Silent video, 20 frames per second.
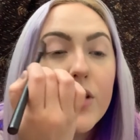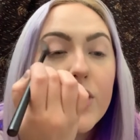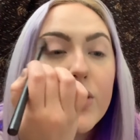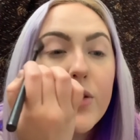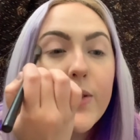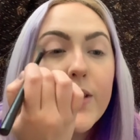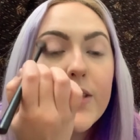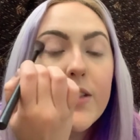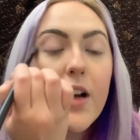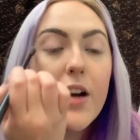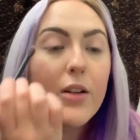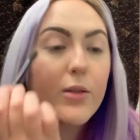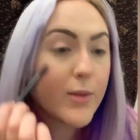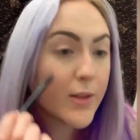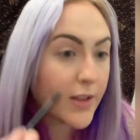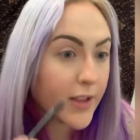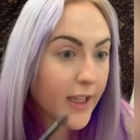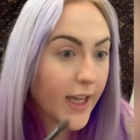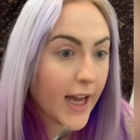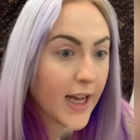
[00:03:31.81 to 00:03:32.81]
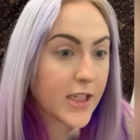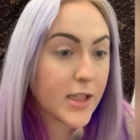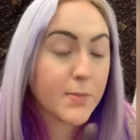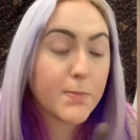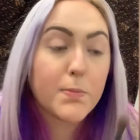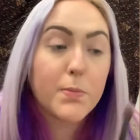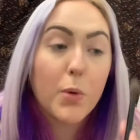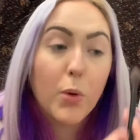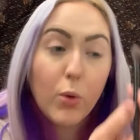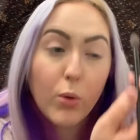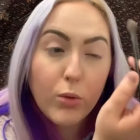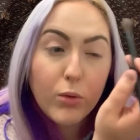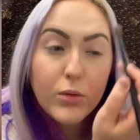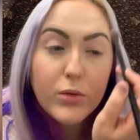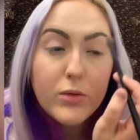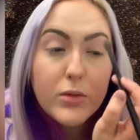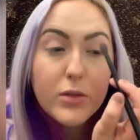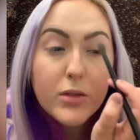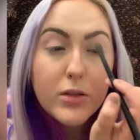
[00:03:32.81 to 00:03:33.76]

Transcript: so it's not really as bold,